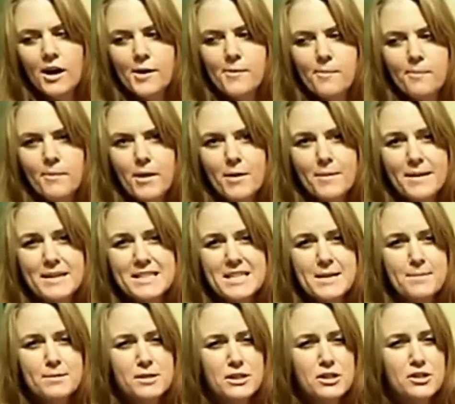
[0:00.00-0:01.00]
Maybe
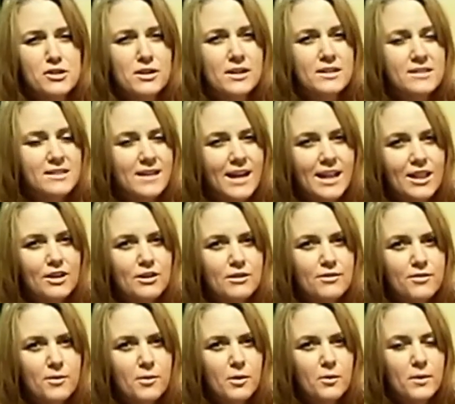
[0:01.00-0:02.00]
tips and tricks that I learned
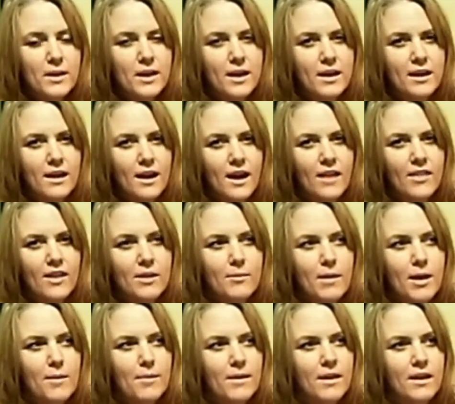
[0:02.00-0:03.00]
from the week, and then
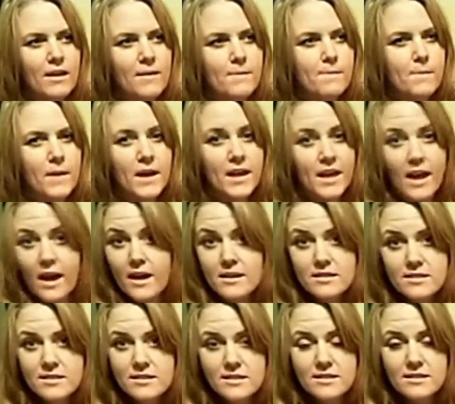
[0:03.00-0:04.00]
maybe a
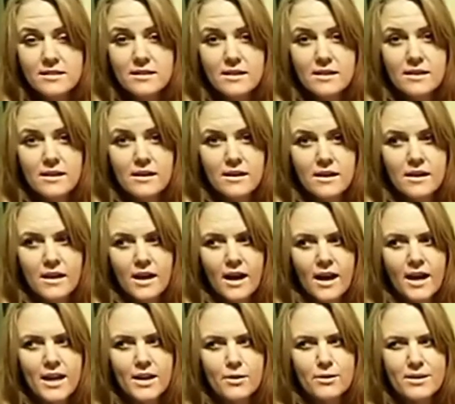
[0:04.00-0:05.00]
guest,
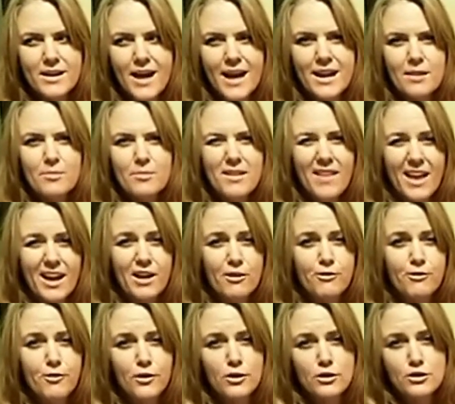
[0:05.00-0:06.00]
and it would kind of be like a
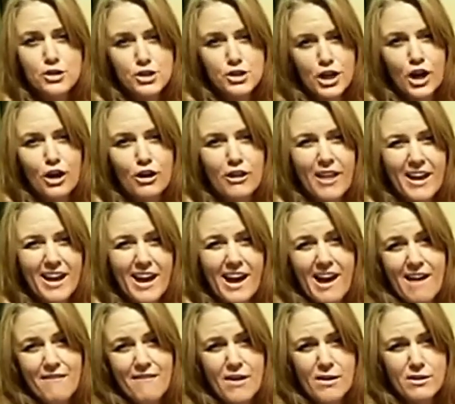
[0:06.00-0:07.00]
full show, like a
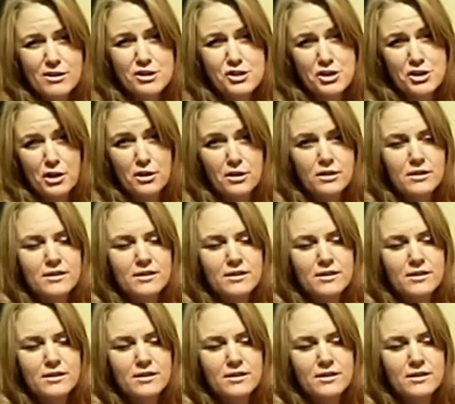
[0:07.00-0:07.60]
half-hour show.